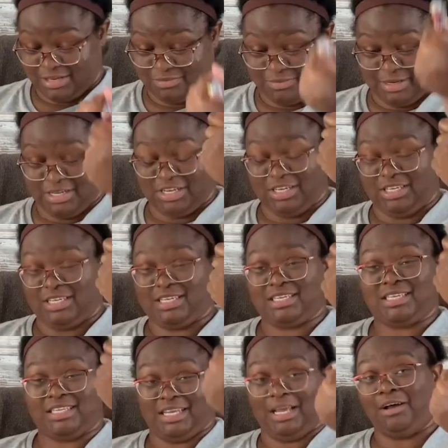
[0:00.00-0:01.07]
which is
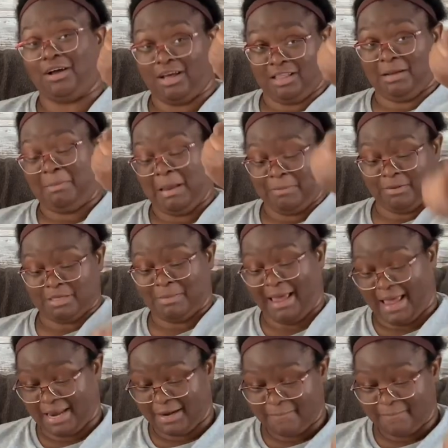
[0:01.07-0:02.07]
steal other people's men.